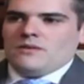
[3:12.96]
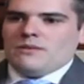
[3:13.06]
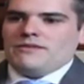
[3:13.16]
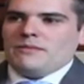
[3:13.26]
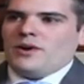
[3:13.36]

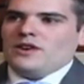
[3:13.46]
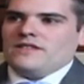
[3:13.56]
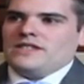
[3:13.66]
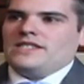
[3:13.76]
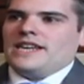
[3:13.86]
We have a part
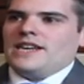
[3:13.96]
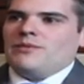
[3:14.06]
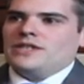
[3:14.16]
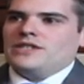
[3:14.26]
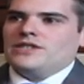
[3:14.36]
of the city
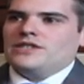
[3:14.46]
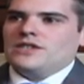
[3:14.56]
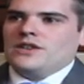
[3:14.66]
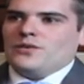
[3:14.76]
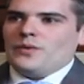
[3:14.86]
which is
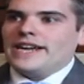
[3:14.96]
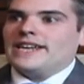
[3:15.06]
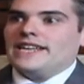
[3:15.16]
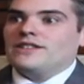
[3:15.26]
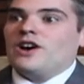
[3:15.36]

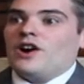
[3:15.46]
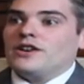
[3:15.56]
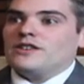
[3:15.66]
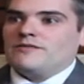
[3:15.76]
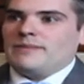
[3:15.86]
right in the
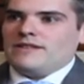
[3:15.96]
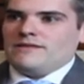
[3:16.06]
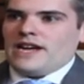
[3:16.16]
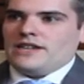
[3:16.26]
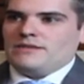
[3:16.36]
heart of
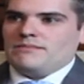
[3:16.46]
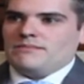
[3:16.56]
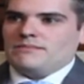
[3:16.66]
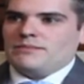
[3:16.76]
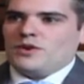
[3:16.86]
Belfast,
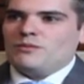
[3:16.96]
but